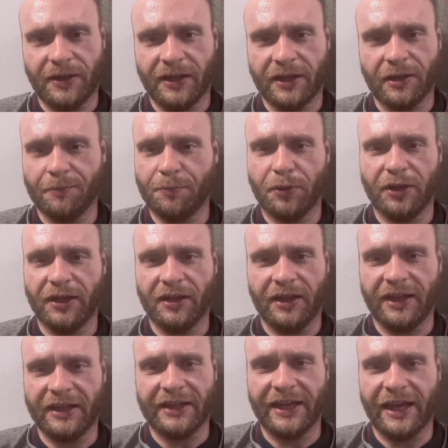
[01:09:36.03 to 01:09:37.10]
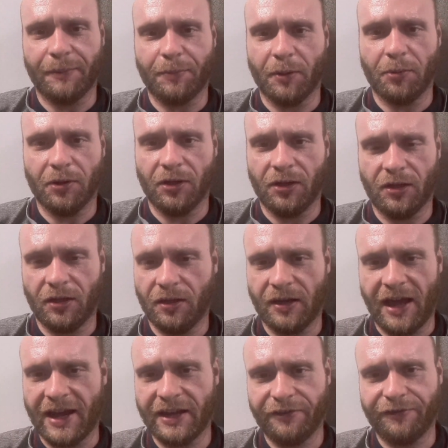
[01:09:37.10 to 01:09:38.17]
completely incapable of
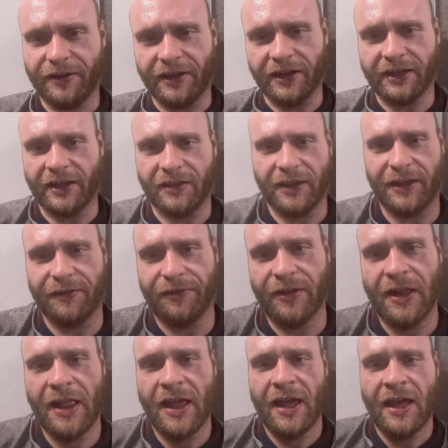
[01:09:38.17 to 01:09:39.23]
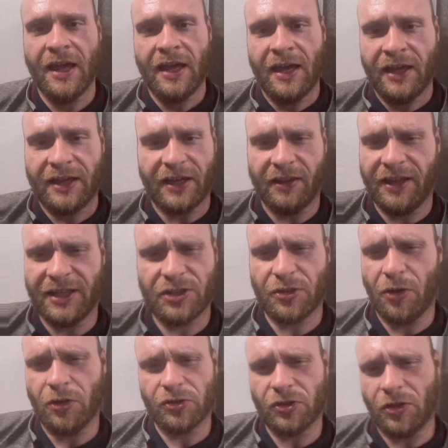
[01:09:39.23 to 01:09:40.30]
anything. It can lead to
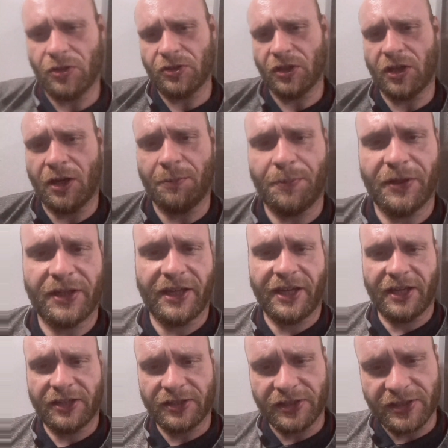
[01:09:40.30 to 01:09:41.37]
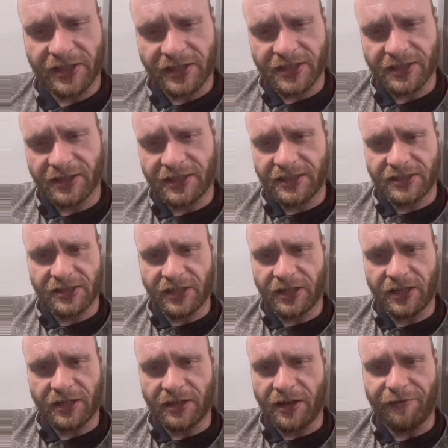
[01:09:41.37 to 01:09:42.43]
all sorts of complications. It can lead
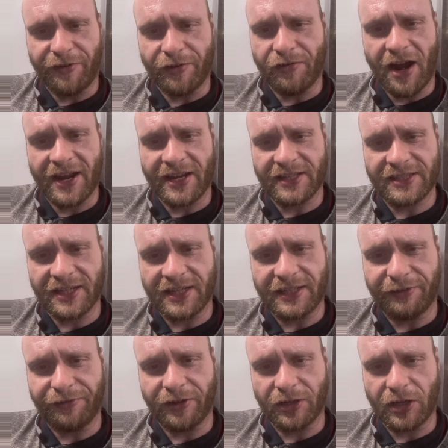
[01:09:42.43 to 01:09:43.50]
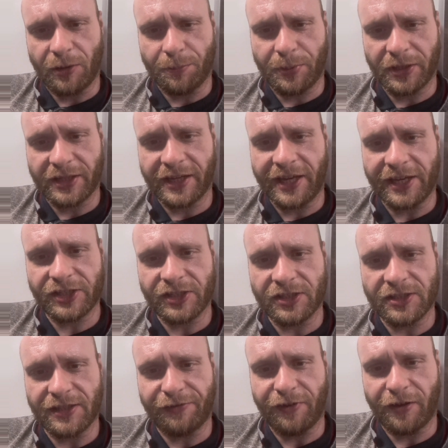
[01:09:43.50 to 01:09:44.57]
to a variety of different
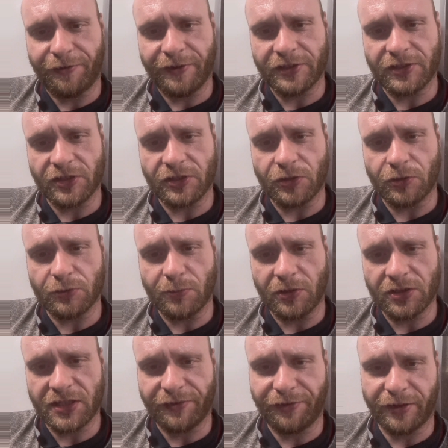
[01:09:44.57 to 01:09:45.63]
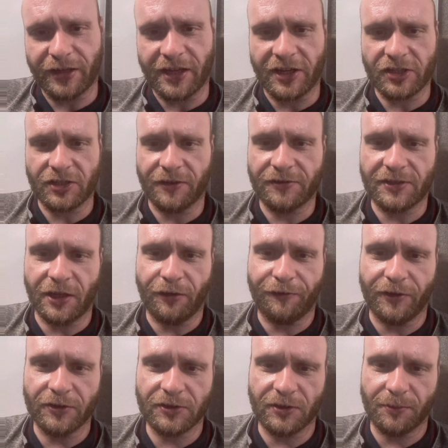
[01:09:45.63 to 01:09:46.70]
complications if officers use mortification of
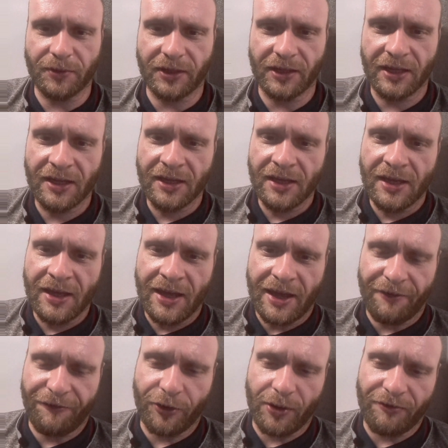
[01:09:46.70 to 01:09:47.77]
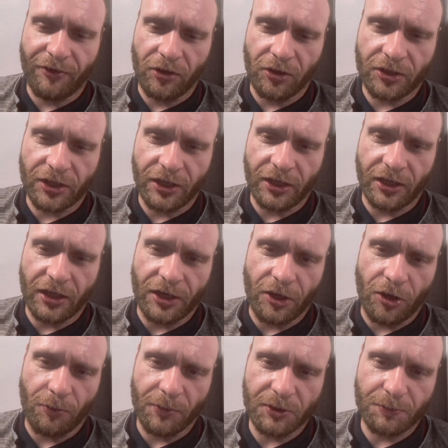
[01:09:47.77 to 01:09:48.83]
self on somebody. If you ever look at an
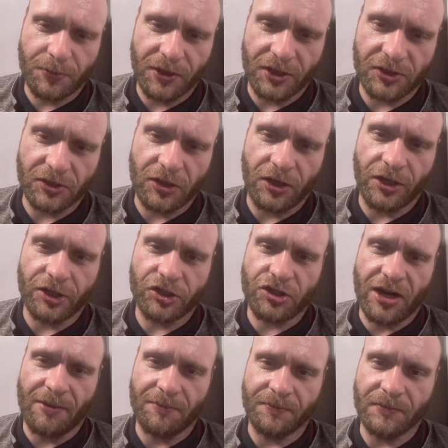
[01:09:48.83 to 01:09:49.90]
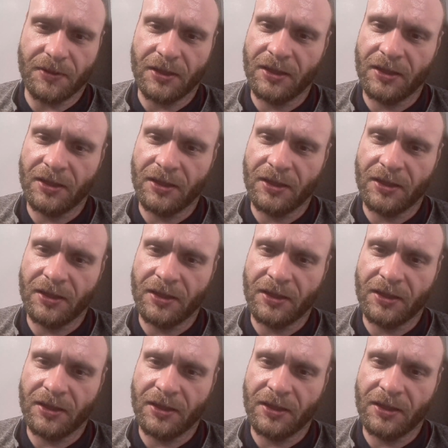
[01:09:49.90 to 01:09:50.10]
homeless person or a tramp,